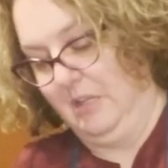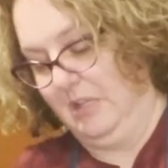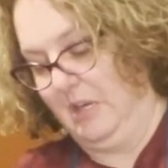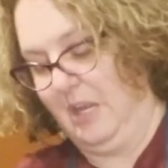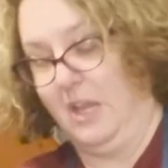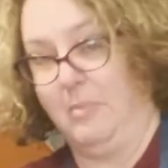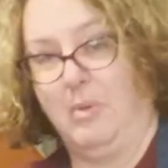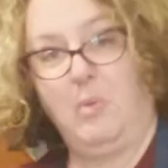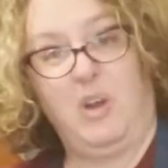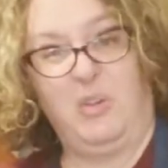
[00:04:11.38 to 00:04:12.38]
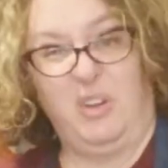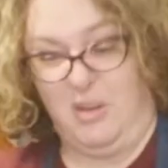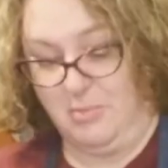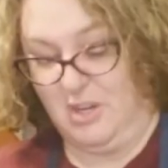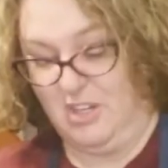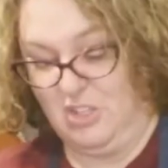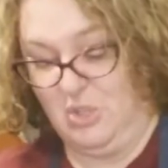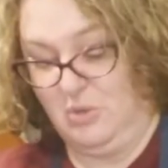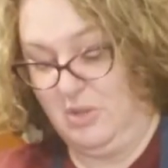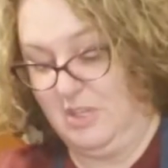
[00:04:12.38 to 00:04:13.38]
am, but what really I'm gonna
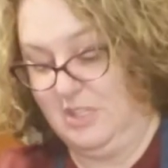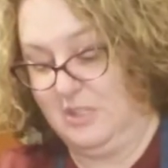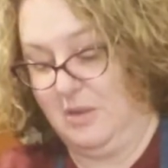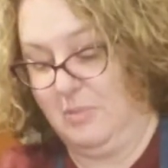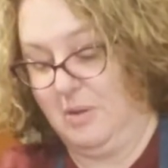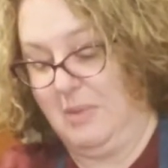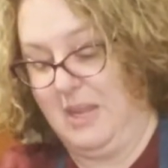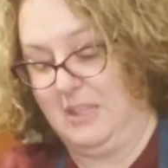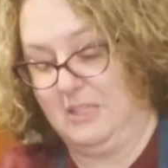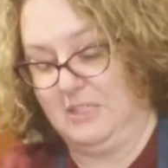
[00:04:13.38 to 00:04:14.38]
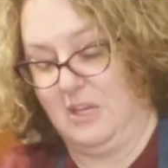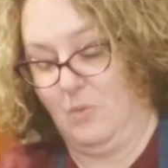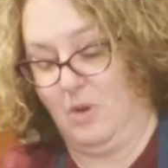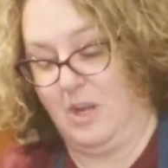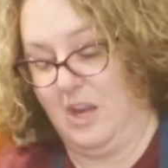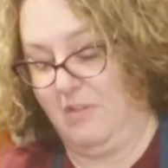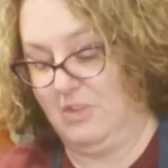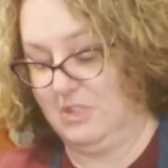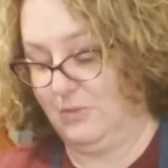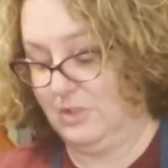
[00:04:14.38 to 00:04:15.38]
do is I'm gonna make this, and we're gonna have
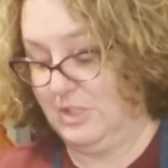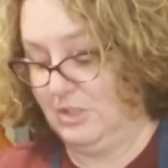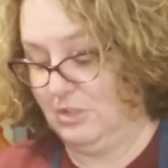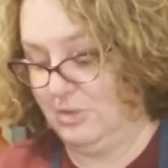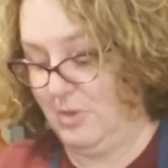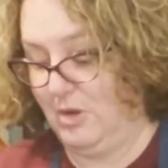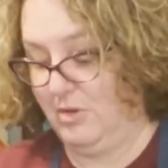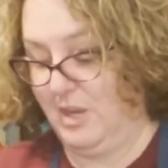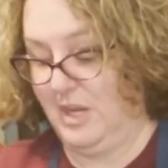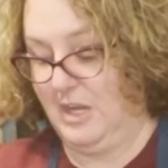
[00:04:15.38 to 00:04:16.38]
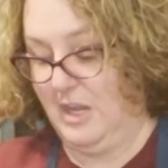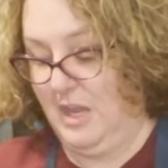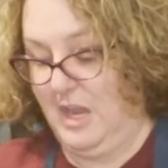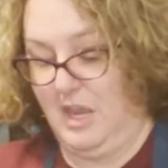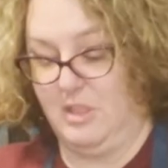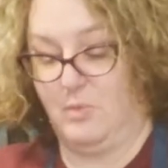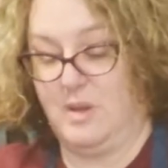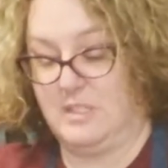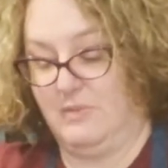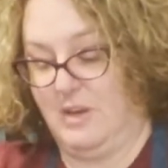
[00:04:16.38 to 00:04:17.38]
this for dinner tomorrow night. And the
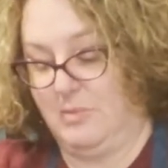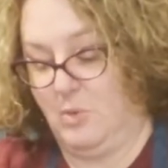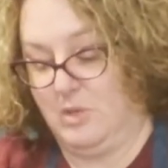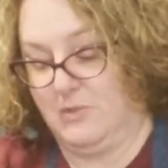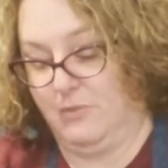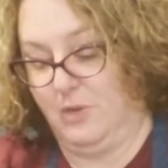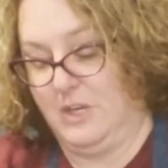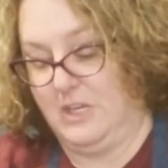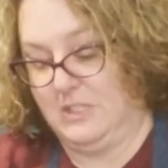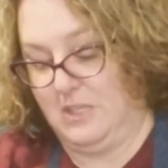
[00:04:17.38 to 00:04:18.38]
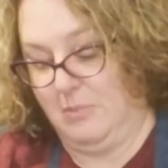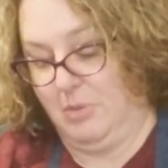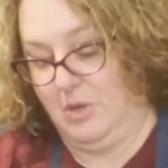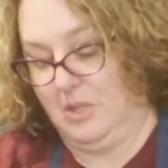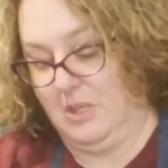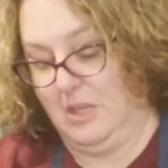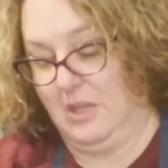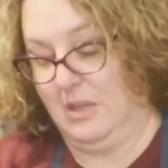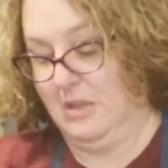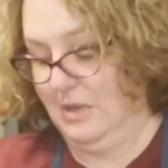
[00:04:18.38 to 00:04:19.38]
rest of it I'm going to freeze and put in
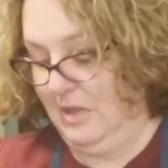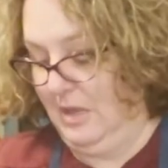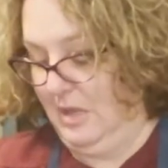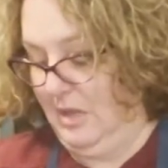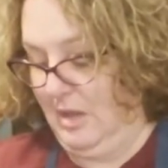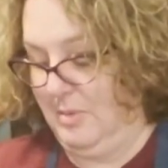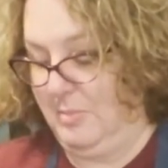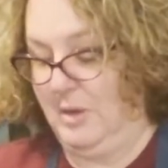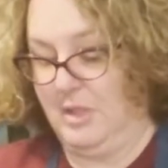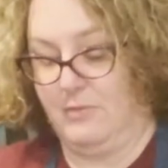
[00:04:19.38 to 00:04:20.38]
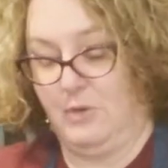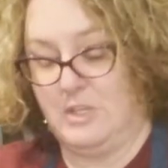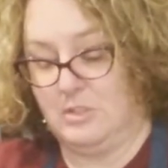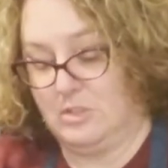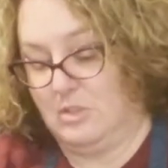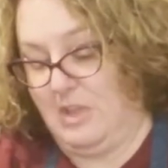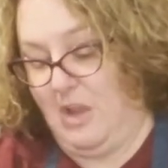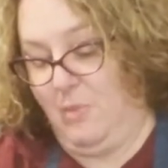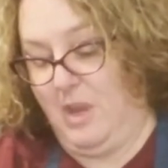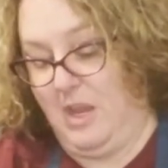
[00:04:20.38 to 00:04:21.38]
the, I'm going to put it in the freezer, so
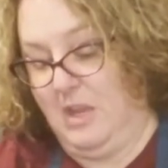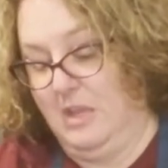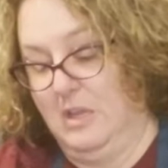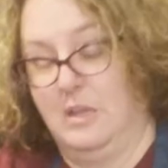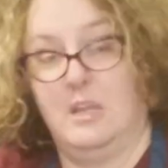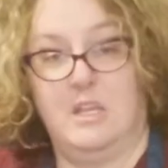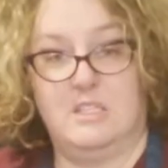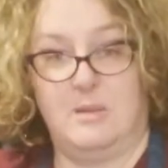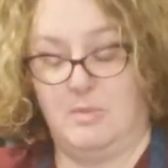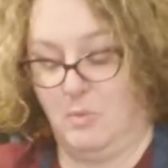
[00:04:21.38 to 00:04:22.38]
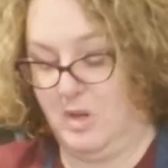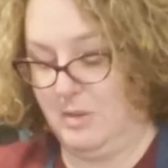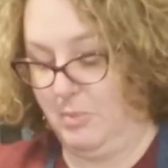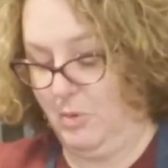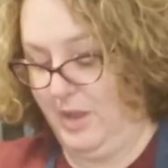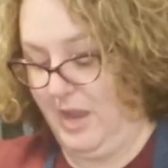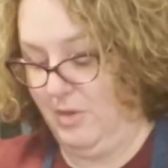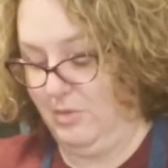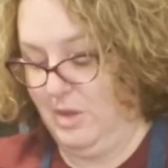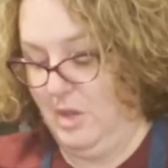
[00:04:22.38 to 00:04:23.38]
that way it's something we can pull
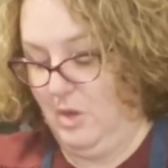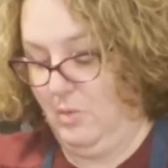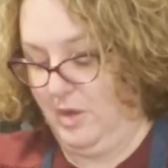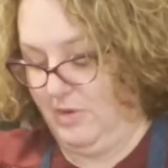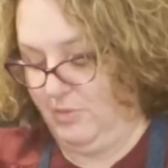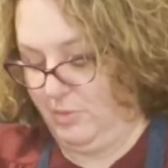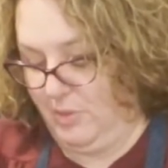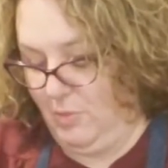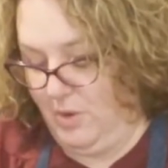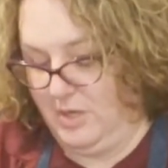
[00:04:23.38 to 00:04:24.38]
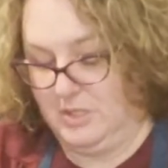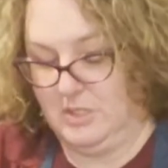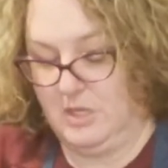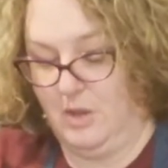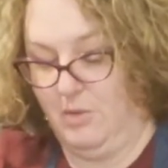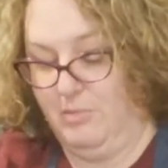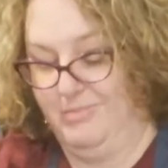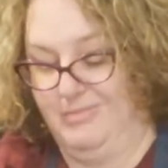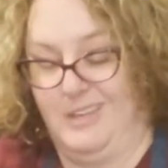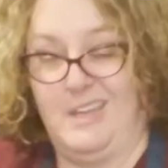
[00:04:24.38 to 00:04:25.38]
out whenever we want. So
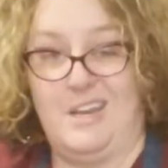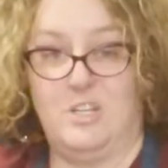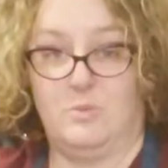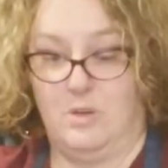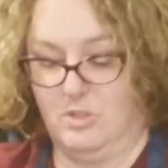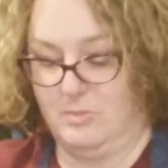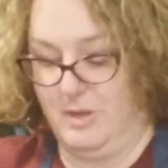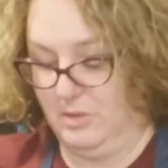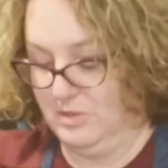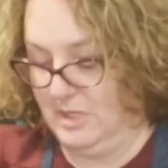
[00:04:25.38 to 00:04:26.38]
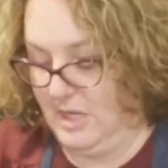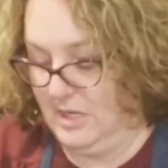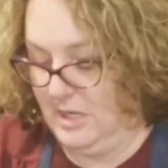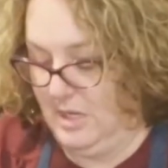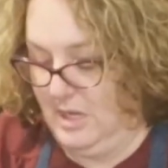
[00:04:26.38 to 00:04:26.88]
again, it's one of those meals that